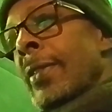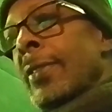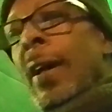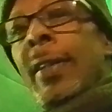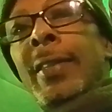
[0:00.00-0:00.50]

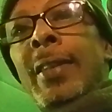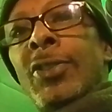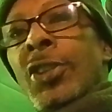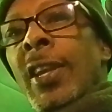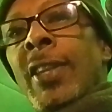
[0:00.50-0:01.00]
not a
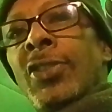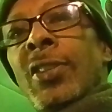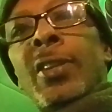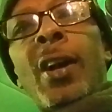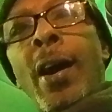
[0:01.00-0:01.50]
change
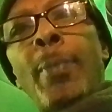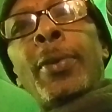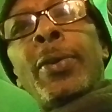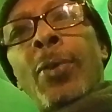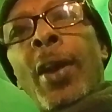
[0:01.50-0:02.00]
in
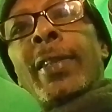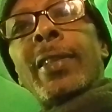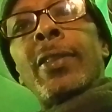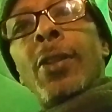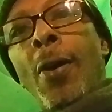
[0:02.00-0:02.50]
copyright
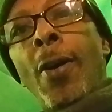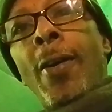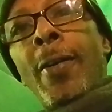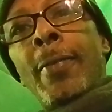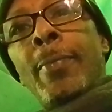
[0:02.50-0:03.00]

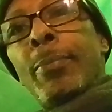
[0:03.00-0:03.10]
law,